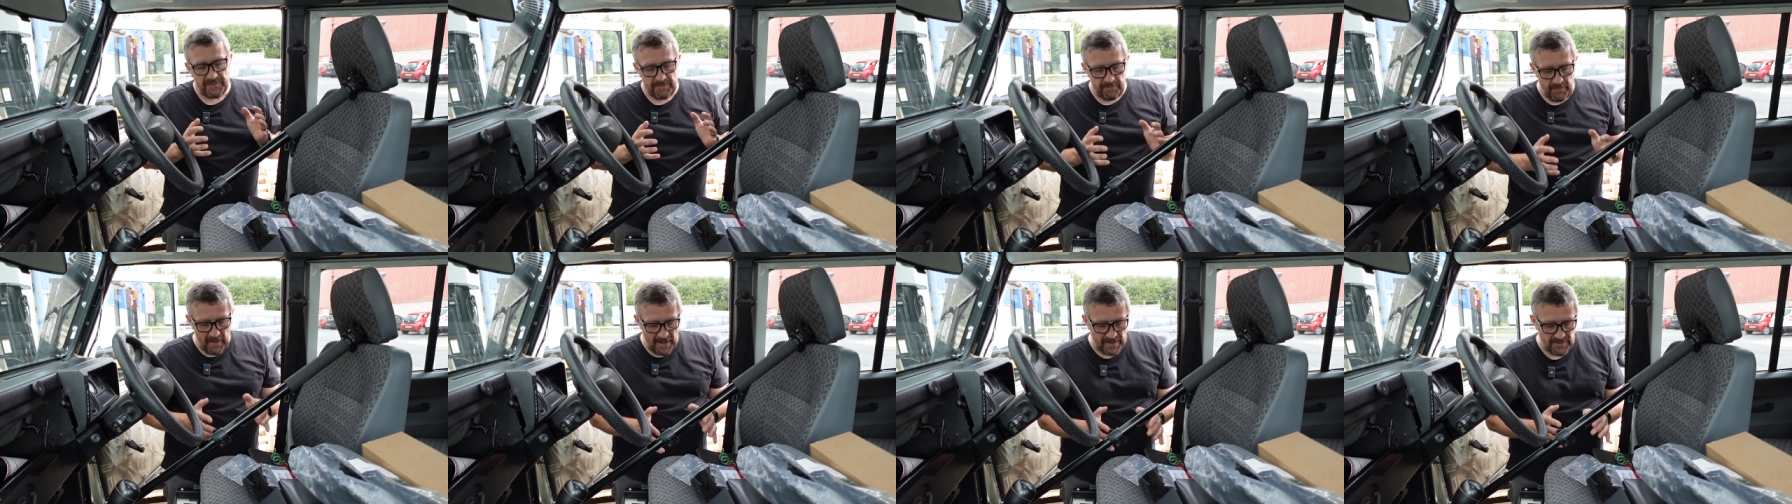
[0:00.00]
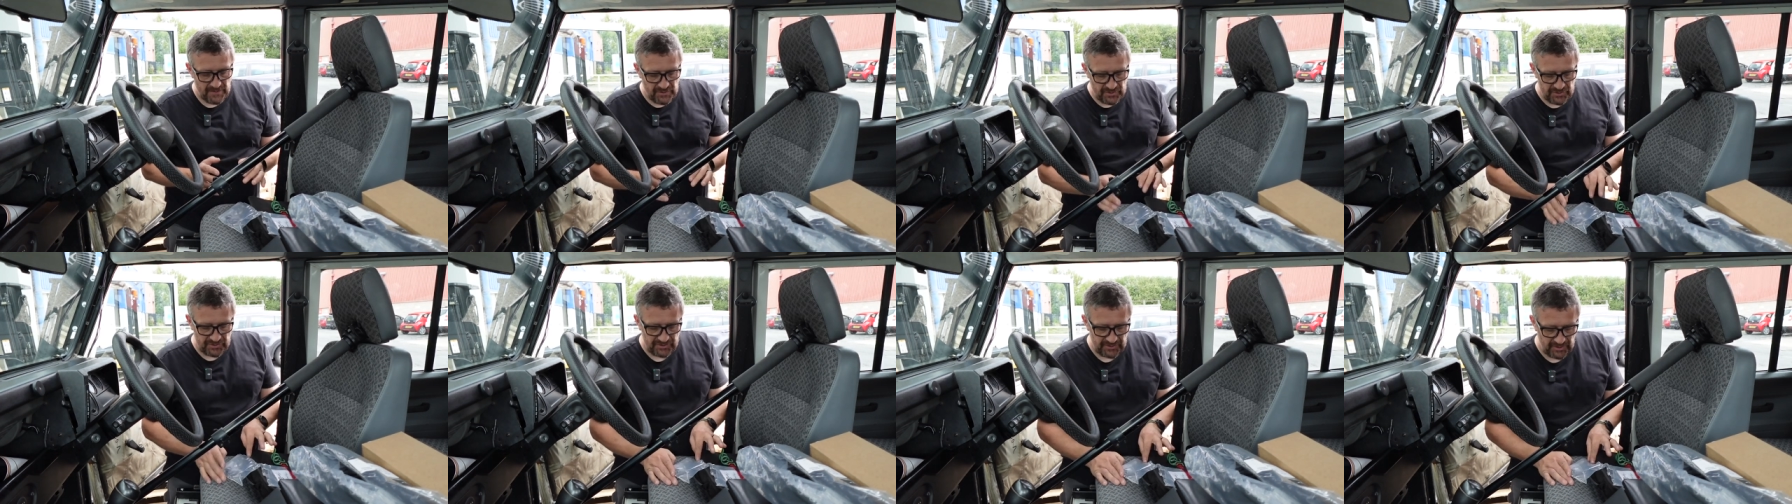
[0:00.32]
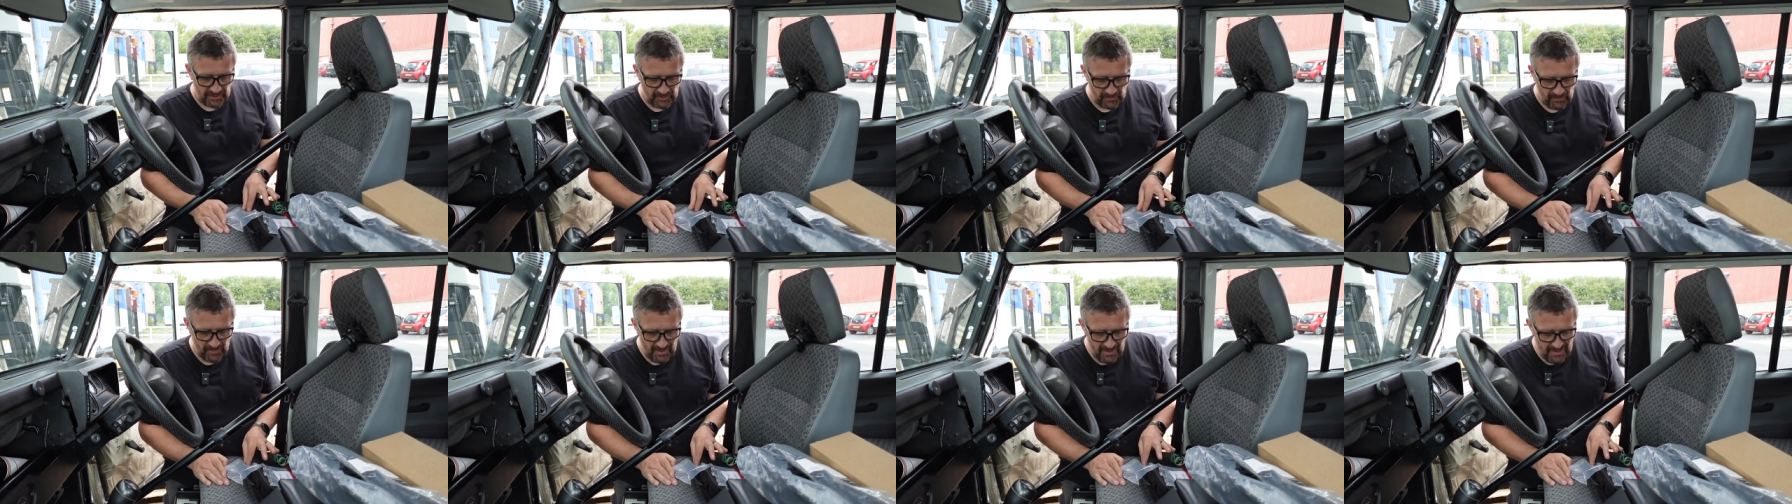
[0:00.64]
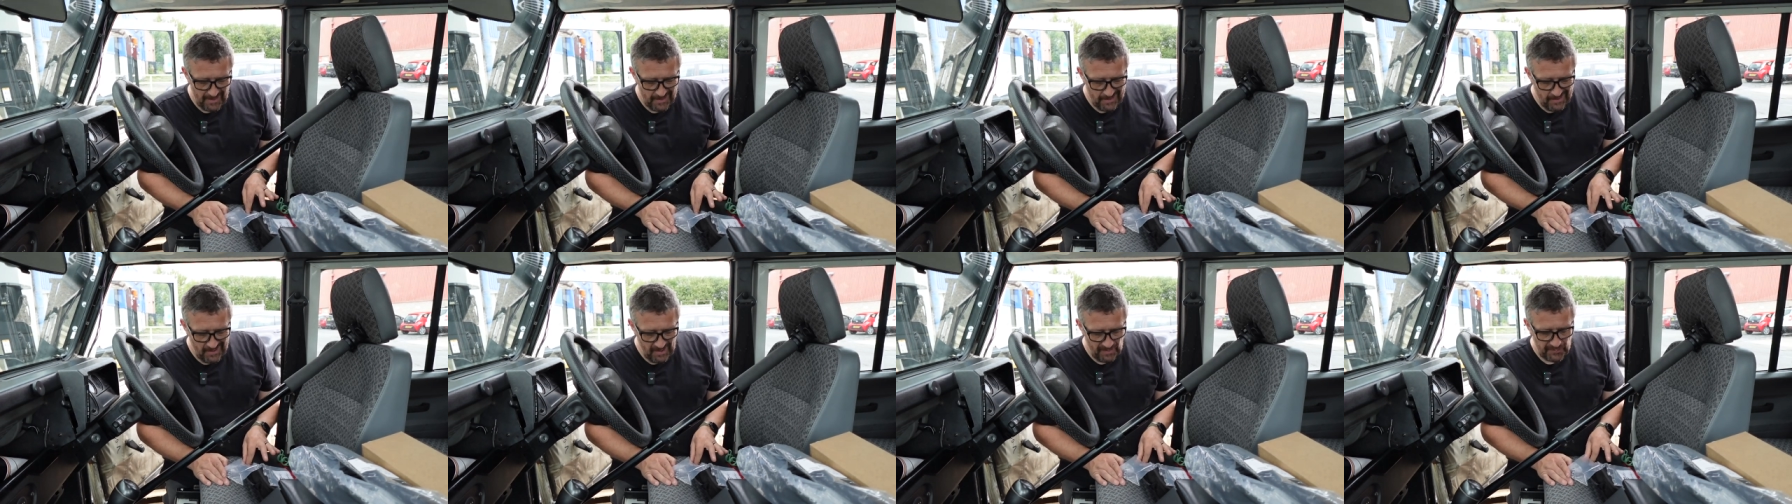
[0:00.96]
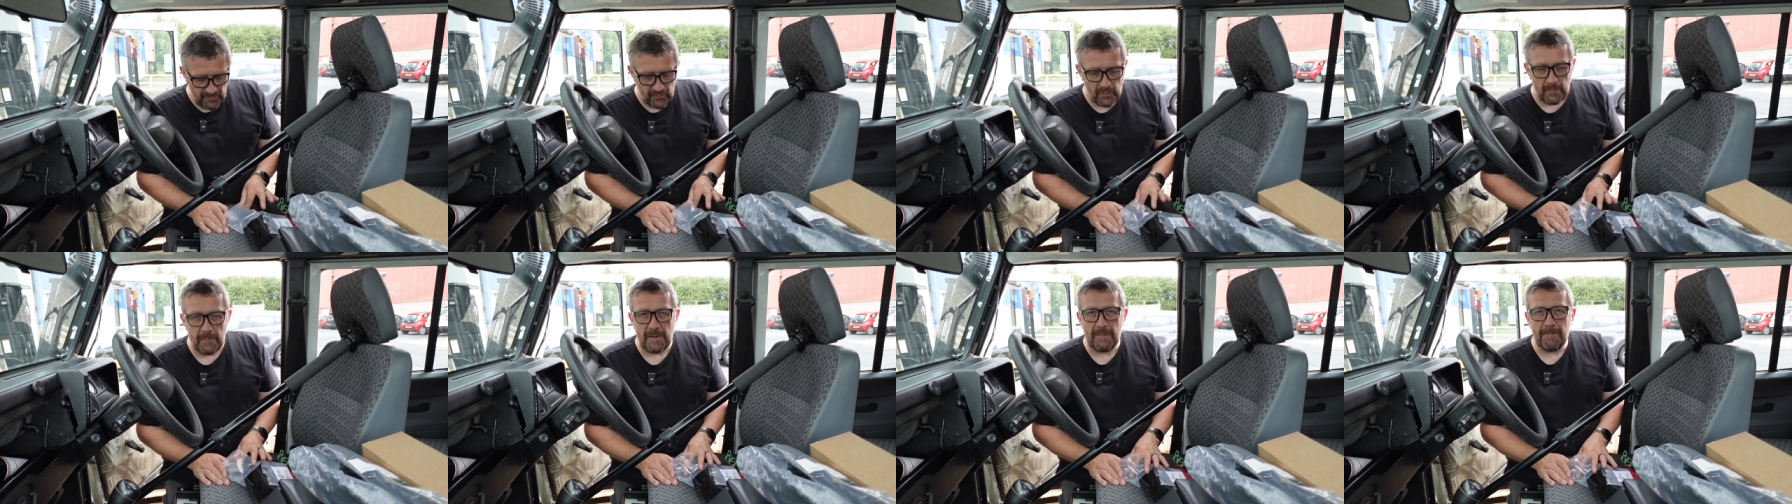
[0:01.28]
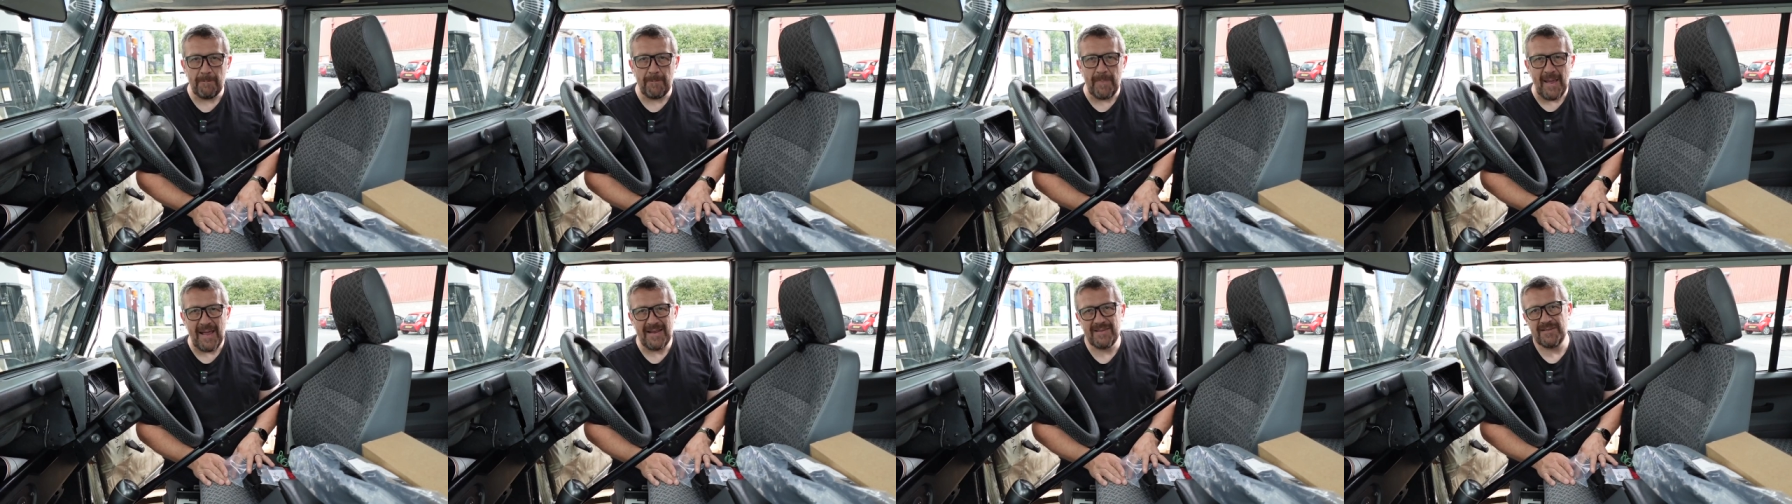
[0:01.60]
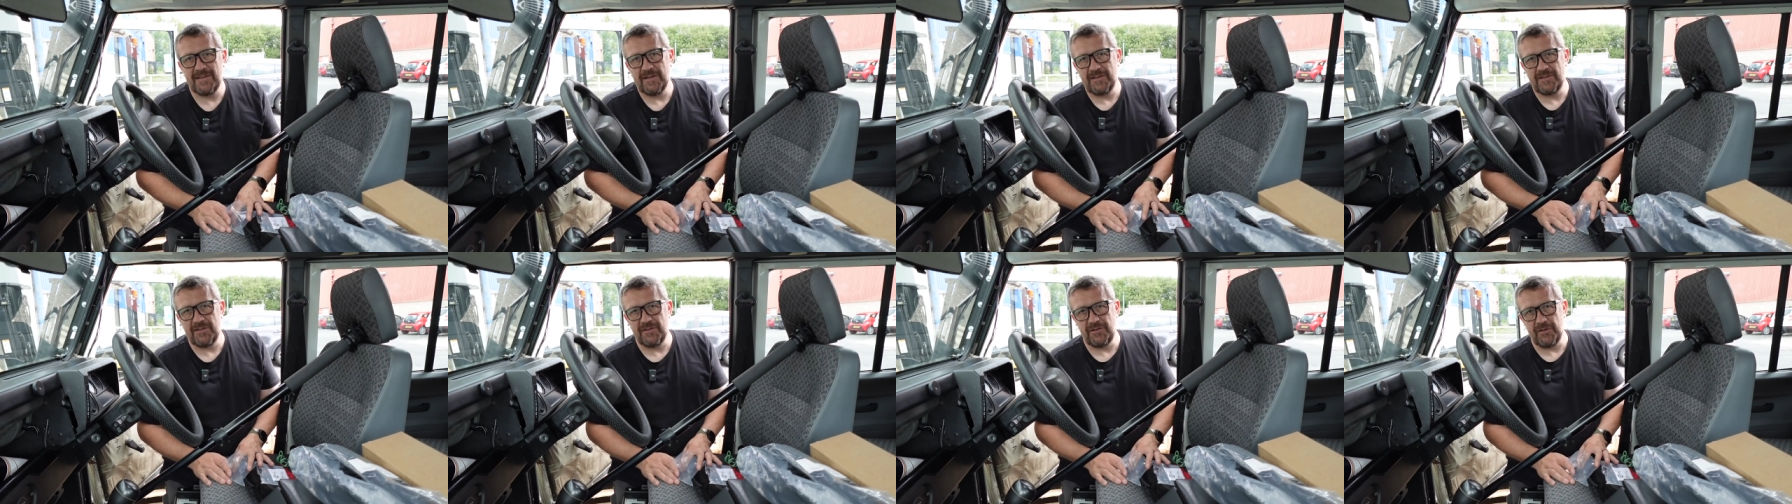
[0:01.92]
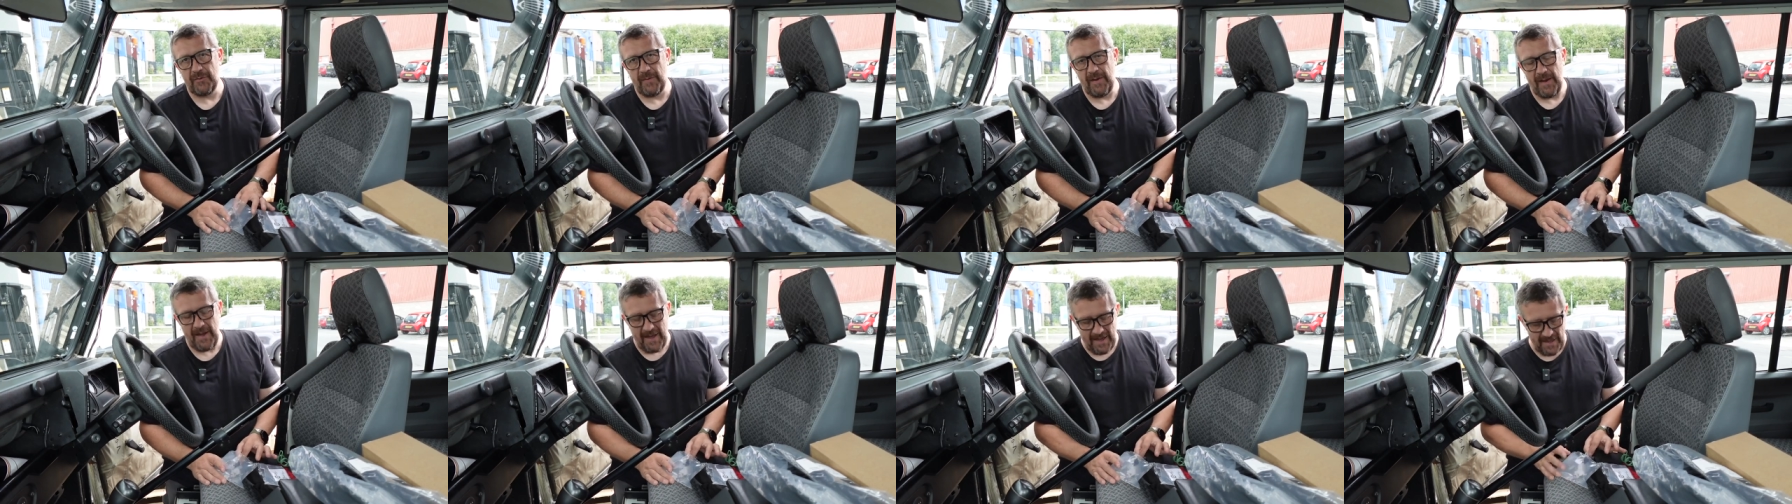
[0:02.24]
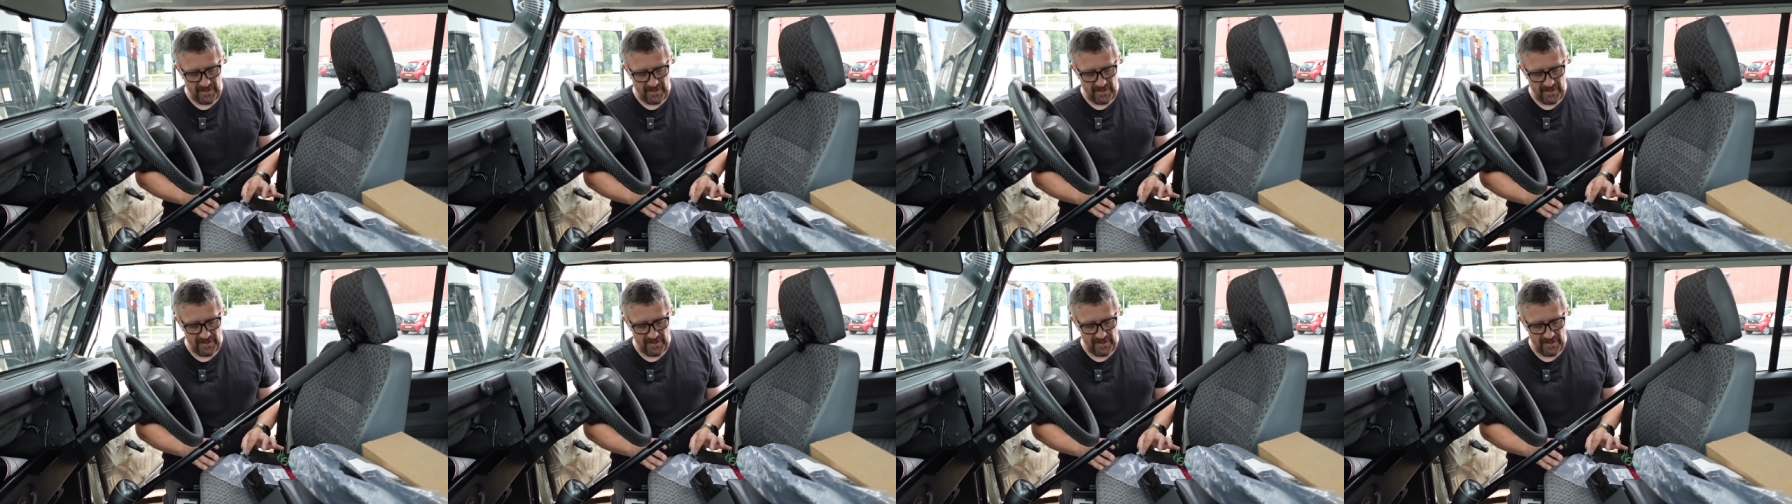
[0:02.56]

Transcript: bench so I thought it'd be better to do it